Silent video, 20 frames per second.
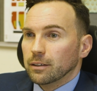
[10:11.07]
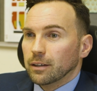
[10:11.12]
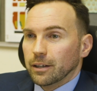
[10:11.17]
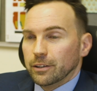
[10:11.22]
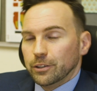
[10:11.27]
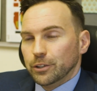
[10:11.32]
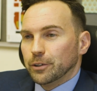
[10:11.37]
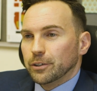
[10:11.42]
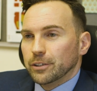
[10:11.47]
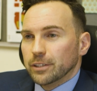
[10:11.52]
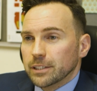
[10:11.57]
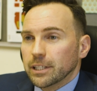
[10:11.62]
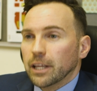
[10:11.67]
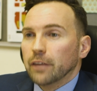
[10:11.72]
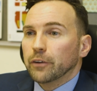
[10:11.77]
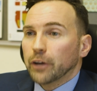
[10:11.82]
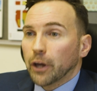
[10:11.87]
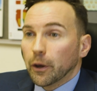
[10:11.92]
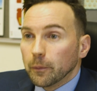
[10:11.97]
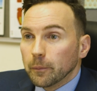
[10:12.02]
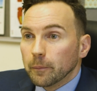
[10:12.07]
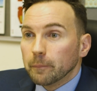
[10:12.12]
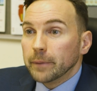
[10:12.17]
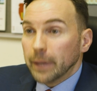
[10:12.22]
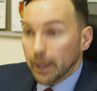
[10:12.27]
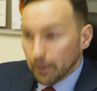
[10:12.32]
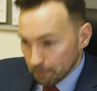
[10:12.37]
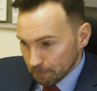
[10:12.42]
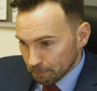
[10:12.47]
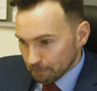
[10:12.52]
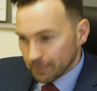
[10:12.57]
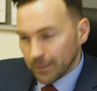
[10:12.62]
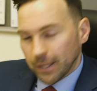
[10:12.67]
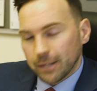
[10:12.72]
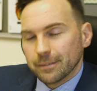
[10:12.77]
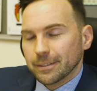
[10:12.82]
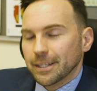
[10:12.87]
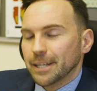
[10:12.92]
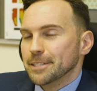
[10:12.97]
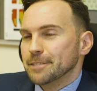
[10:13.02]
And you can just sit there and go, yep,
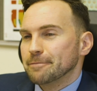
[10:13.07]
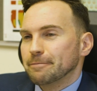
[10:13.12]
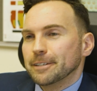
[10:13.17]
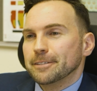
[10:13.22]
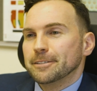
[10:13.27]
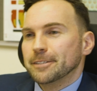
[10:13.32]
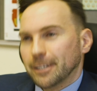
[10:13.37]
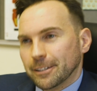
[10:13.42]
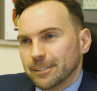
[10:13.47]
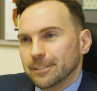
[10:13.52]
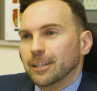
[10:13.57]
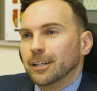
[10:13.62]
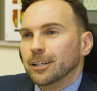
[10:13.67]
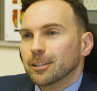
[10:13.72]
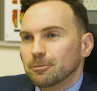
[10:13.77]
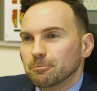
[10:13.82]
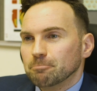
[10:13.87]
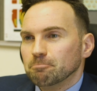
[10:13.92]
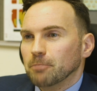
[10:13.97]
that's fantastic.